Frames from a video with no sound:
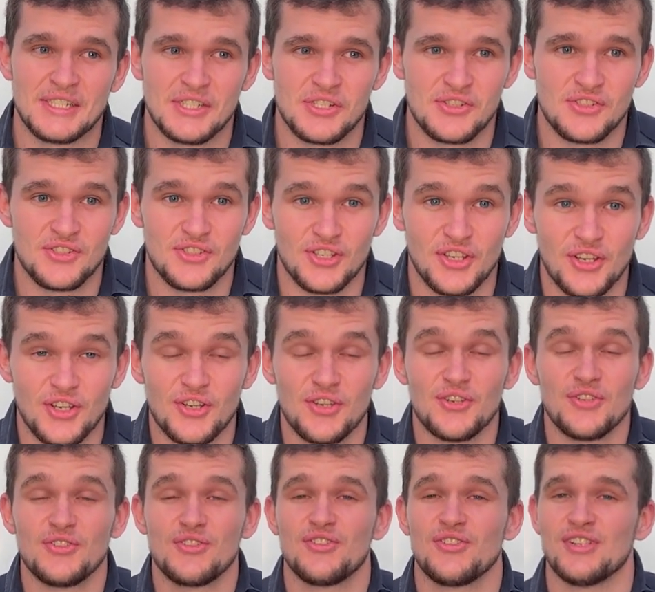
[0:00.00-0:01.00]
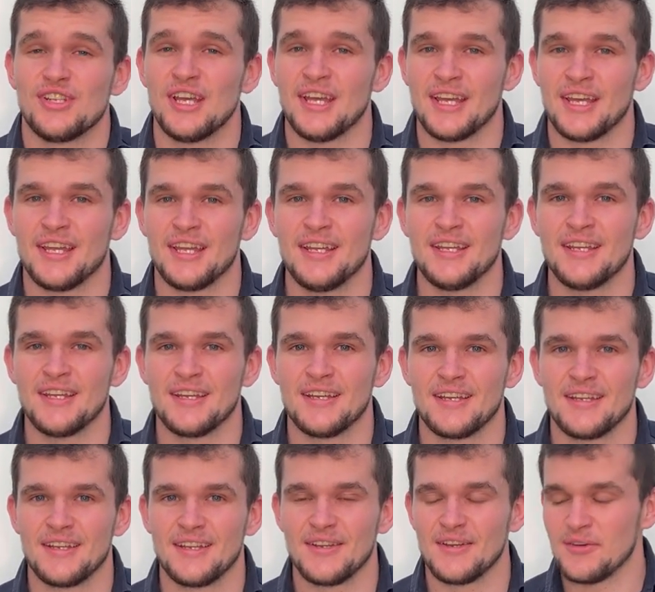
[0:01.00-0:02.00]
So today
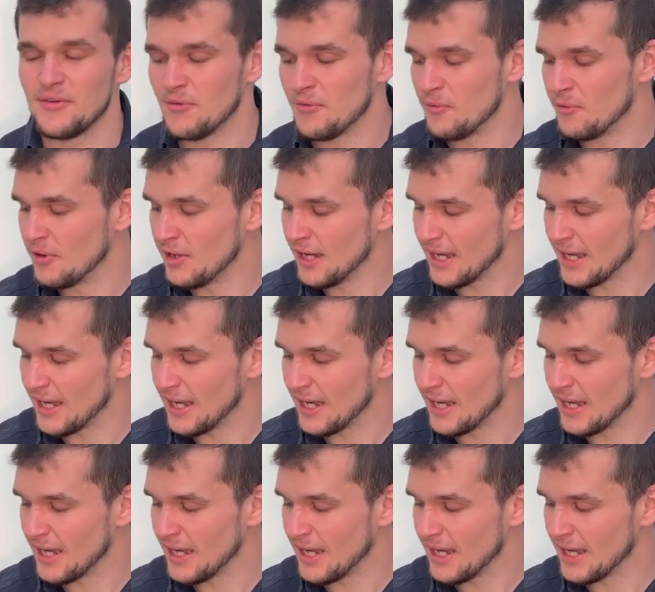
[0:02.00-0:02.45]
we're